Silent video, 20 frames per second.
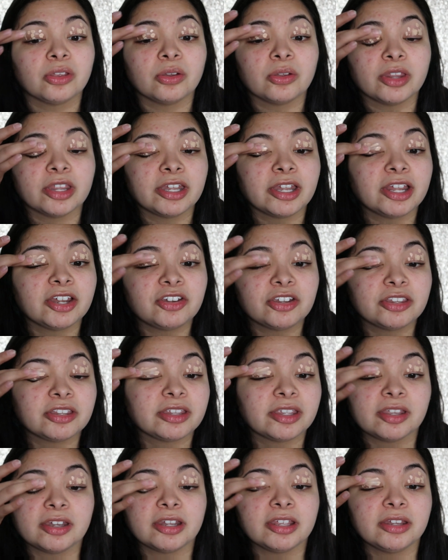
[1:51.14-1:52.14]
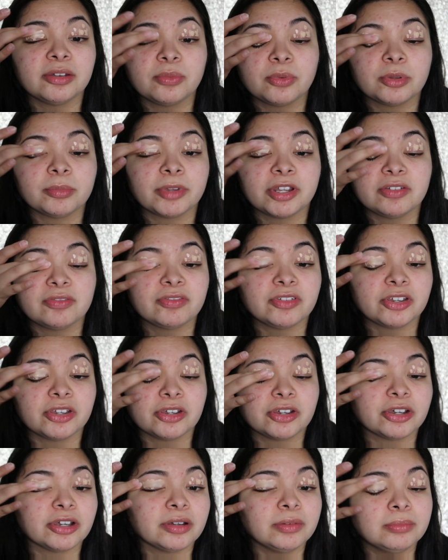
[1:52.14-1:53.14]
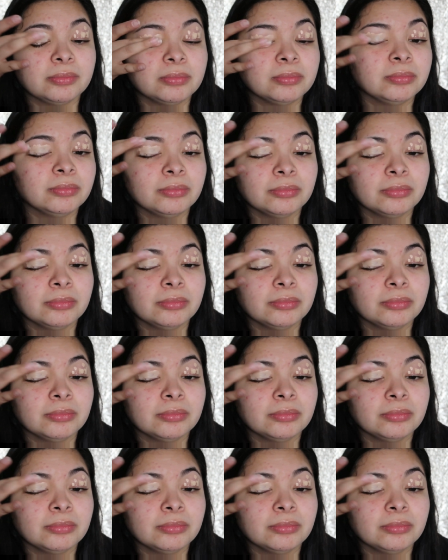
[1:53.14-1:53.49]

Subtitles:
So then I just get in with my finger.